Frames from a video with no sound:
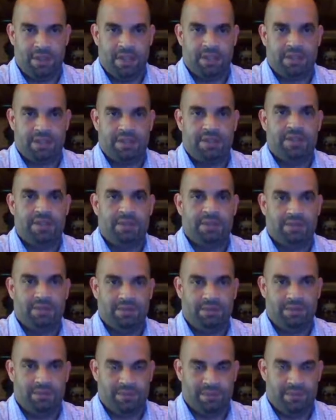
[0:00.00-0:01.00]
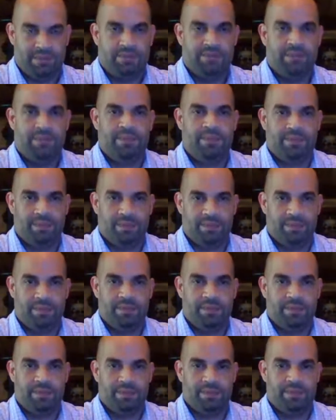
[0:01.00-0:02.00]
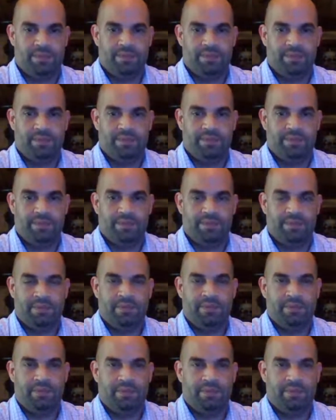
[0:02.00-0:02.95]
This person isn't speaking.